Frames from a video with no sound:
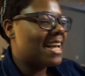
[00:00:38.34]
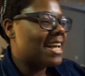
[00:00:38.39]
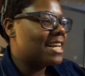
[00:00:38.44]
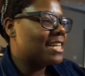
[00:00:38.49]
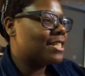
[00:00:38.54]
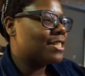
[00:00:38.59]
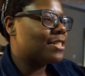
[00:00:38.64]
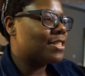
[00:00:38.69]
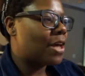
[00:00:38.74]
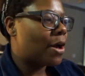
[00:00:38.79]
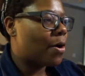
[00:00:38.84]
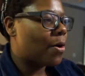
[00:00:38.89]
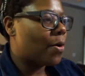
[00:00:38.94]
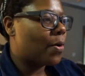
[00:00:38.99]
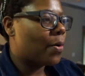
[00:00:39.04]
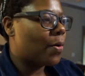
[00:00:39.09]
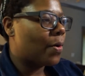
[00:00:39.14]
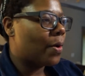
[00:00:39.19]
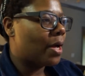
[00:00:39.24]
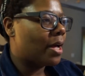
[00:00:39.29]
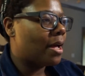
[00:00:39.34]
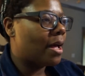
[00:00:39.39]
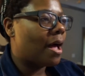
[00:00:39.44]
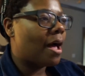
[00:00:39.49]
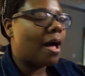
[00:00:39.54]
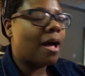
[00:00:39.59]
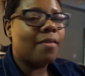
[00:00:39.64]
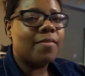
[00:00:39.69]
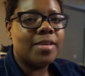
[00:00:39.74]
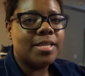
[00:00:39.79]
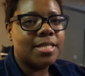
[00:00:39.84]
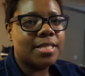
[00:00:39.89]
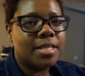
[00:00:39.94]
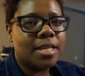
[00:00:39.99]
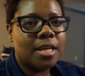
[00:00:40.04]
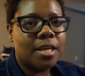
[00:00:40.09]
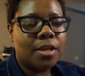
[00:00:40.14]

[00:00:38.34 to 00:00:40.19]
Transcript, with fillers: So obviously